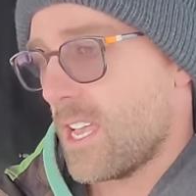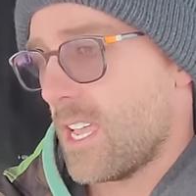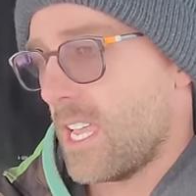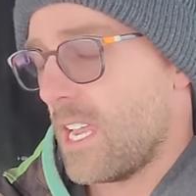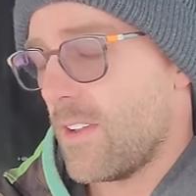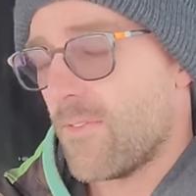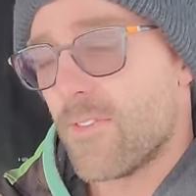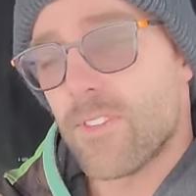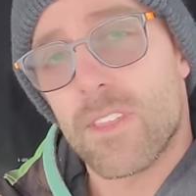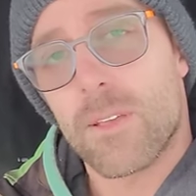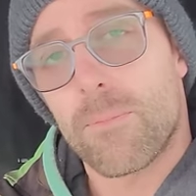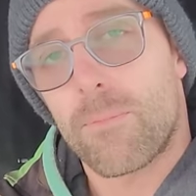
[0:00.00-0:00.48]

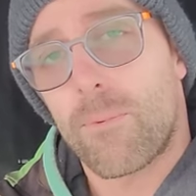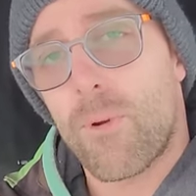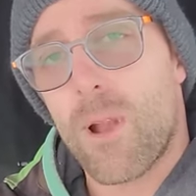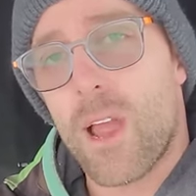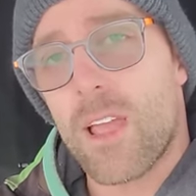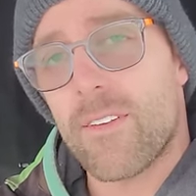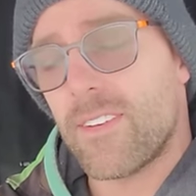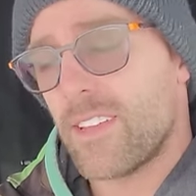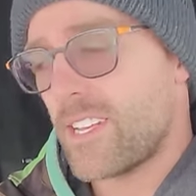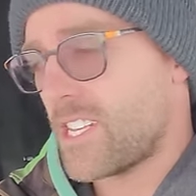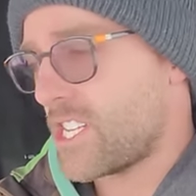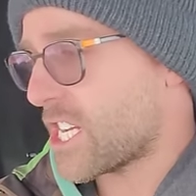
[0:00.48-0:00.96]
even the
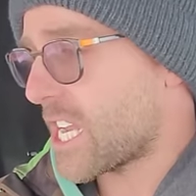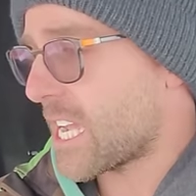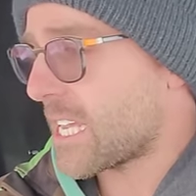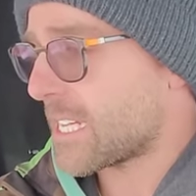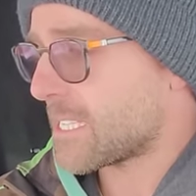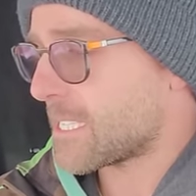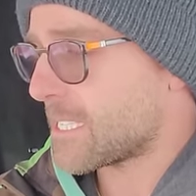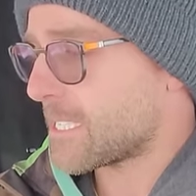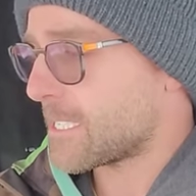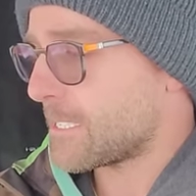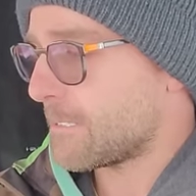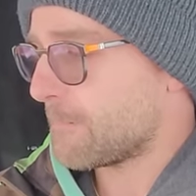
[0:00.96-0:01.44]
private
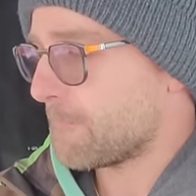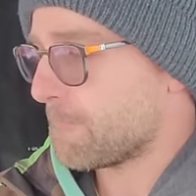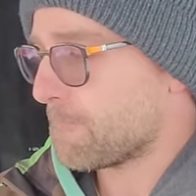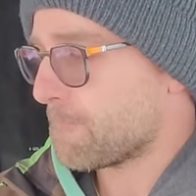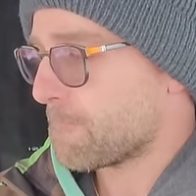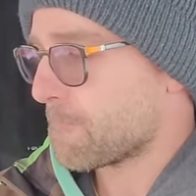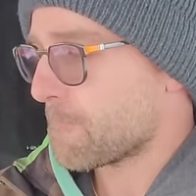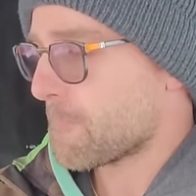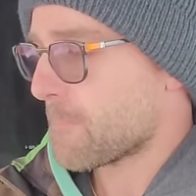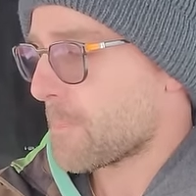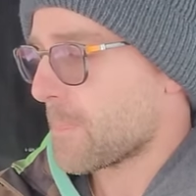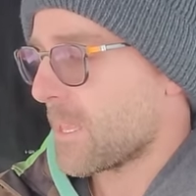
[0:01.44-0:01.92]
jets.
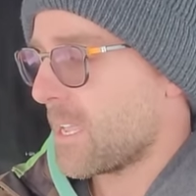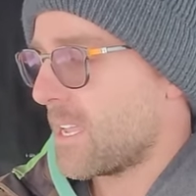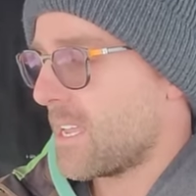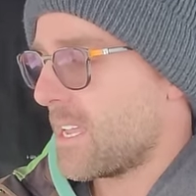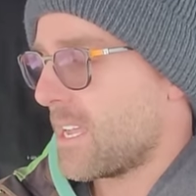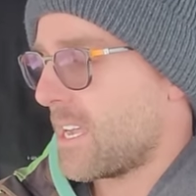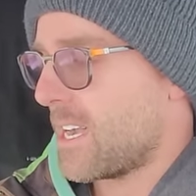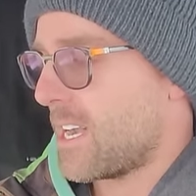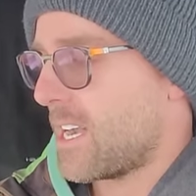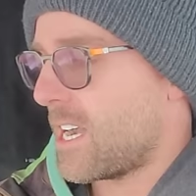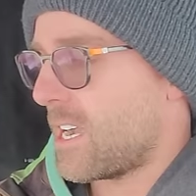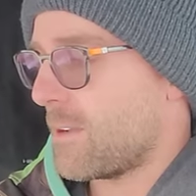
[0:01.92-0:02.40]

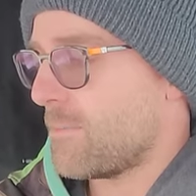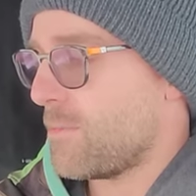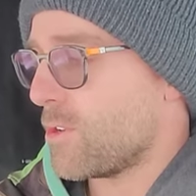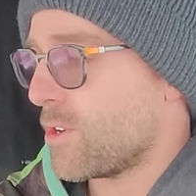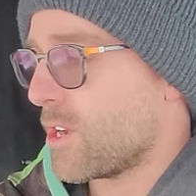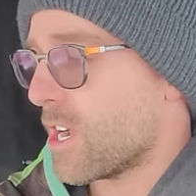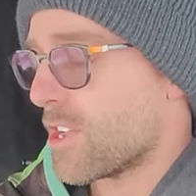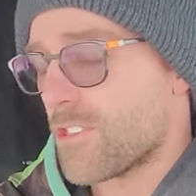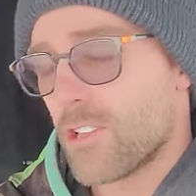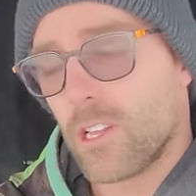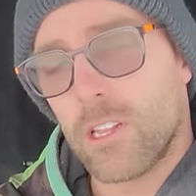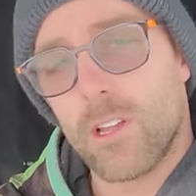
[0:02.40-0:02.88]
Um, you've
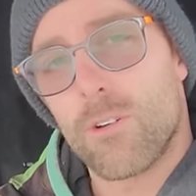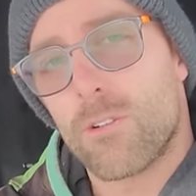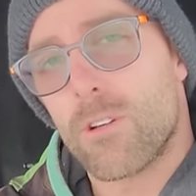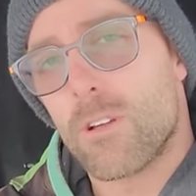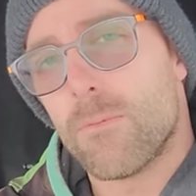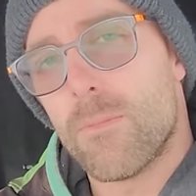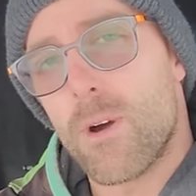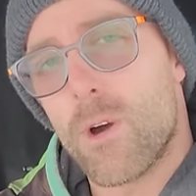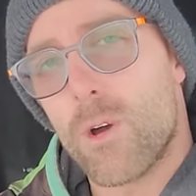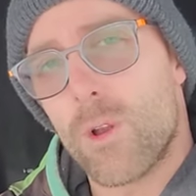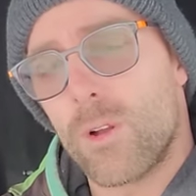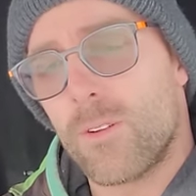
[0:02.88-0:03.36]
got the
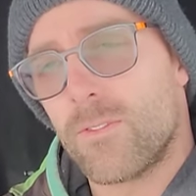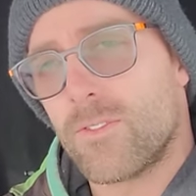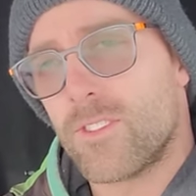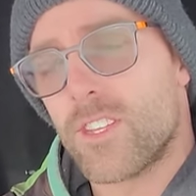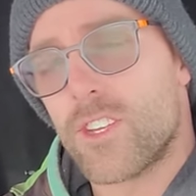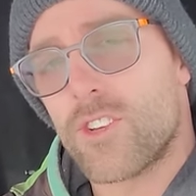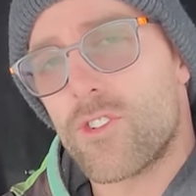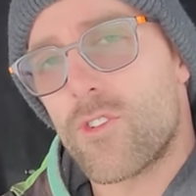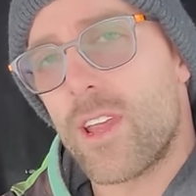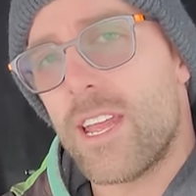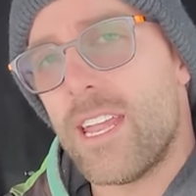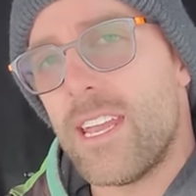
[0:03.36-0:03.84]
locomotives,
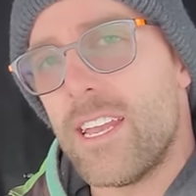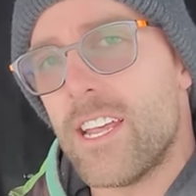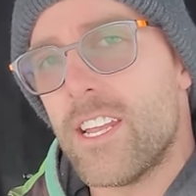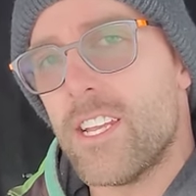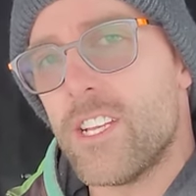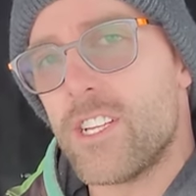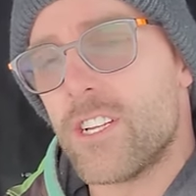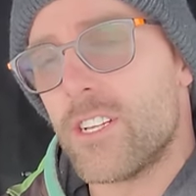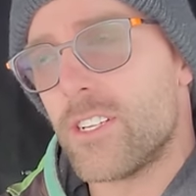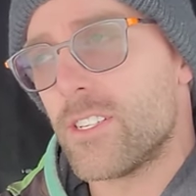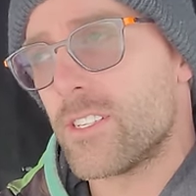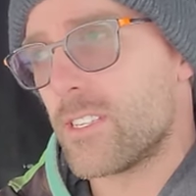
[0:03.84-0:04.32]
the train
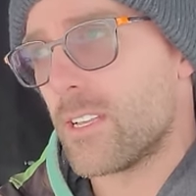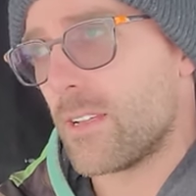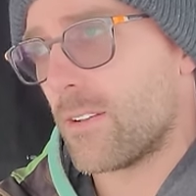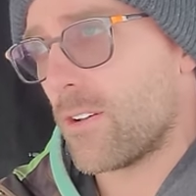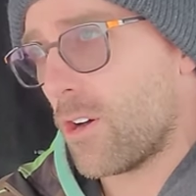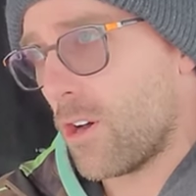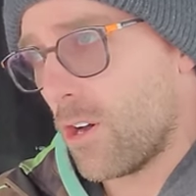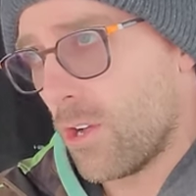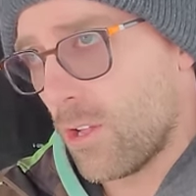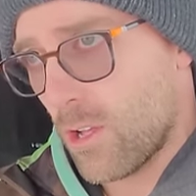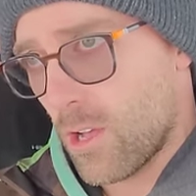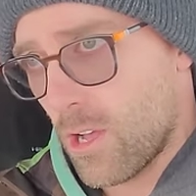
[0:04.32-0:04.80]
engines that
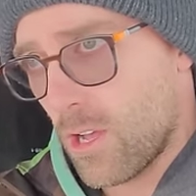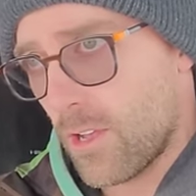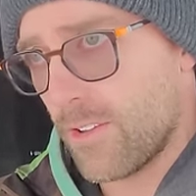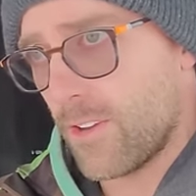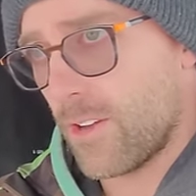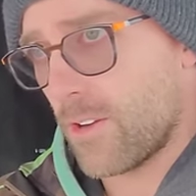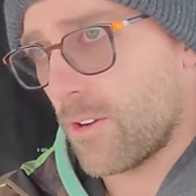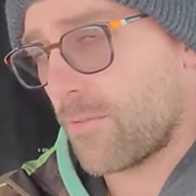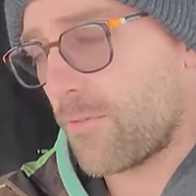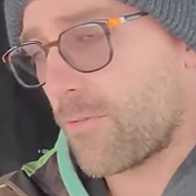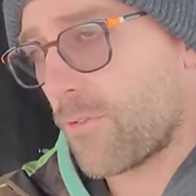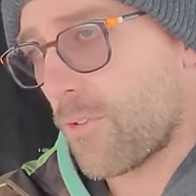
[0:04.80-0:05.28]
haul all
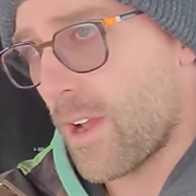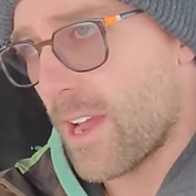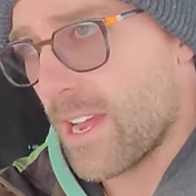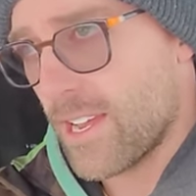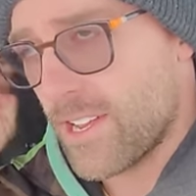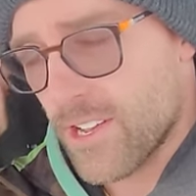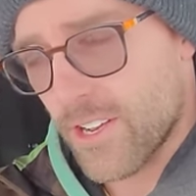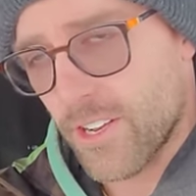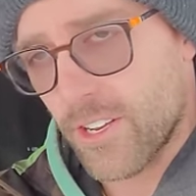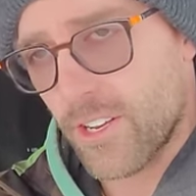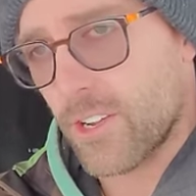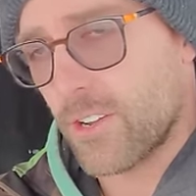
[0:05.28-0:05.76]
your freight
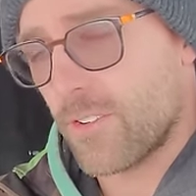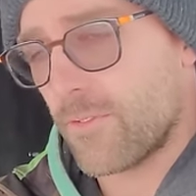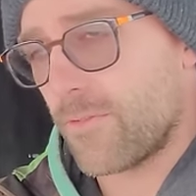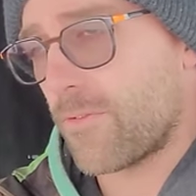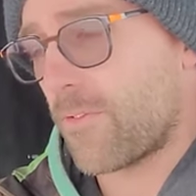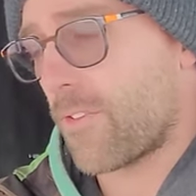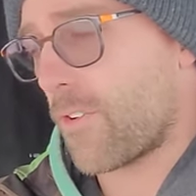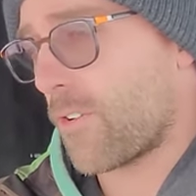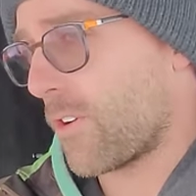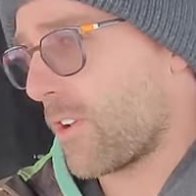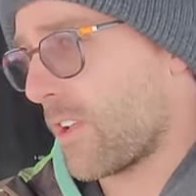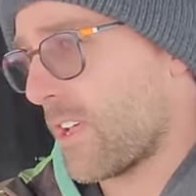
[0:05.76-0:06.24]

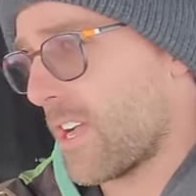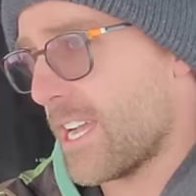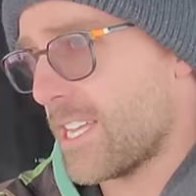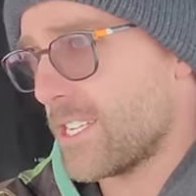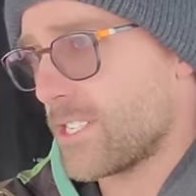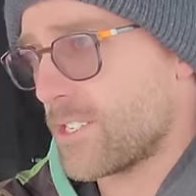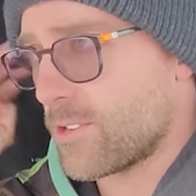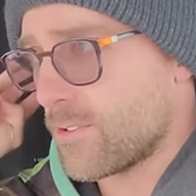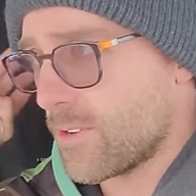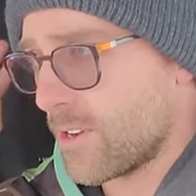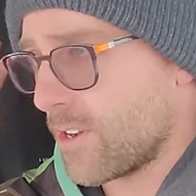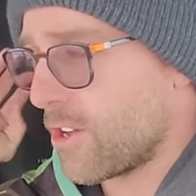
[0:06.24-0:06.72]
and
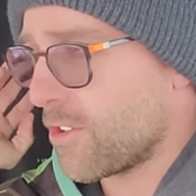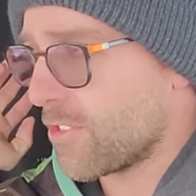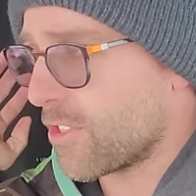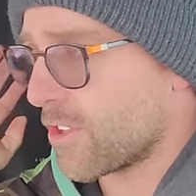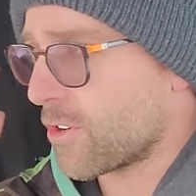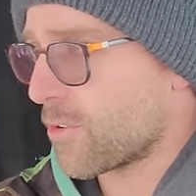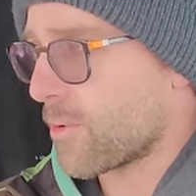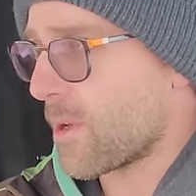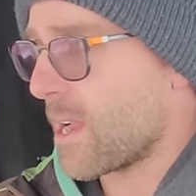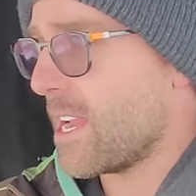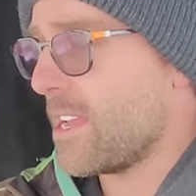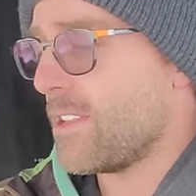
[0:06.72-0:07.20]
fertilizer and all the
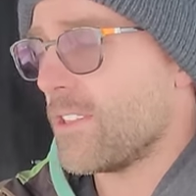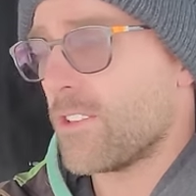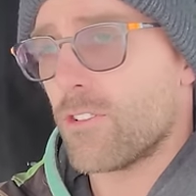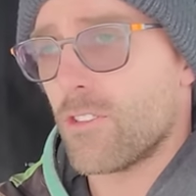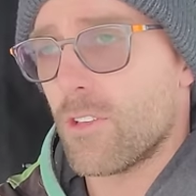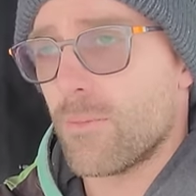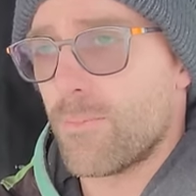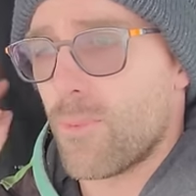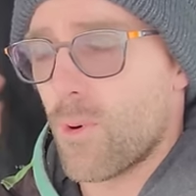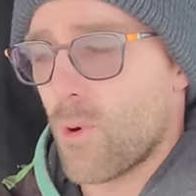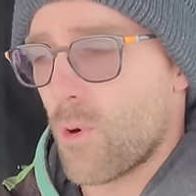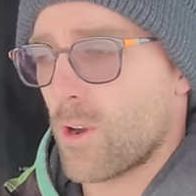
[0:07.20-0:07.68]
grain to
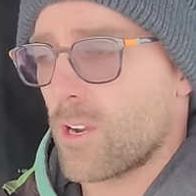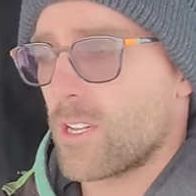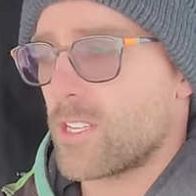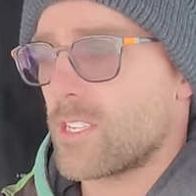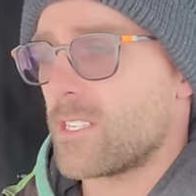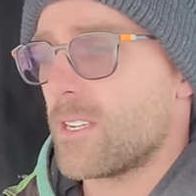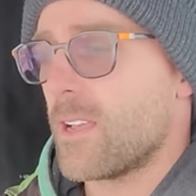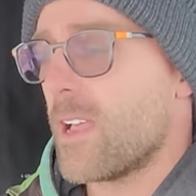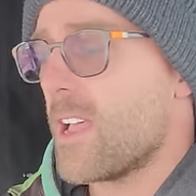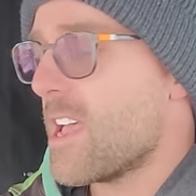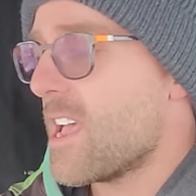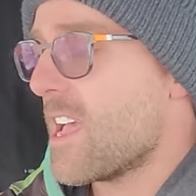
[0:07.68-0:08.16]
the ports.